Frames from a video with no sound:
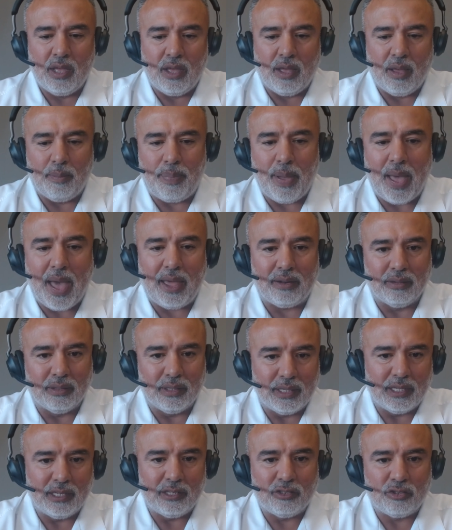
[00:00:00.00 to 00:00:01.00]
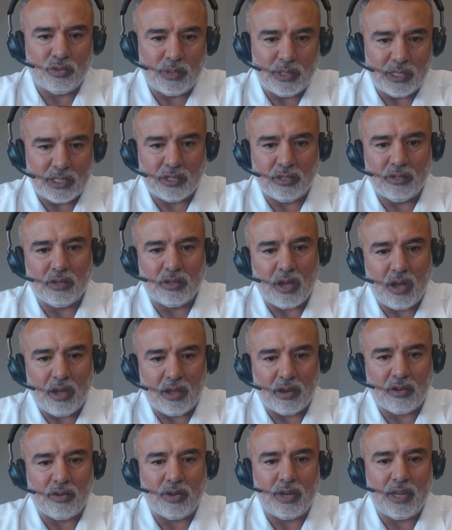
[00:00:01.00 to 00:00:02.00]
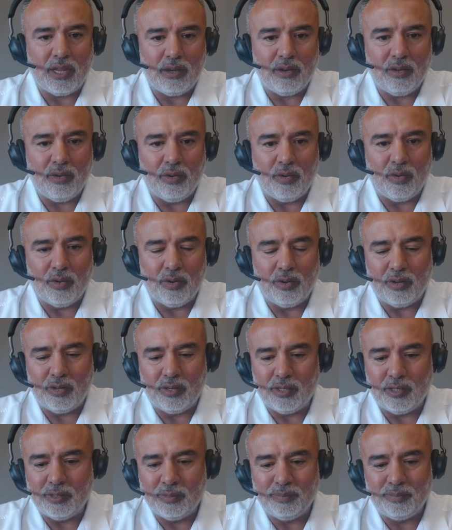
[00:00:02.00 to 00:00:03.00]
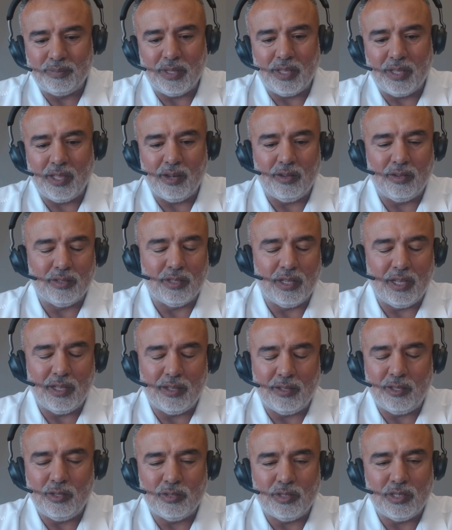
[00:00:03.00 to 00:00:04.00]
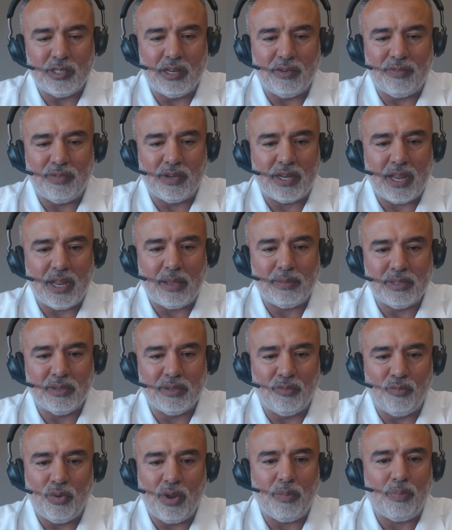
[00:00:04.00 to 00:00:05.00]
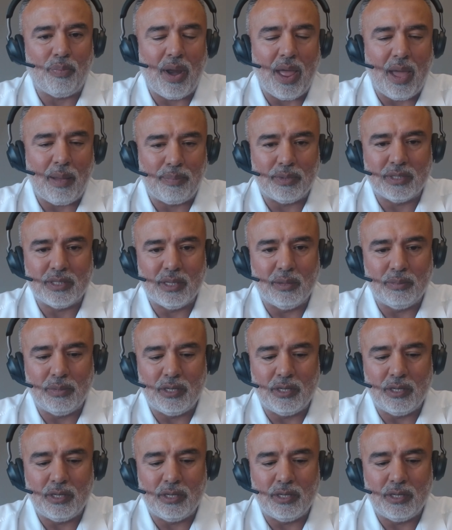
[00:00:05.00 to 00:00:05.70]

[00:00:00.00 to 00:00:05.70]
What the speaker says: paddle in traditional concrete or using different types of rip wrap or something.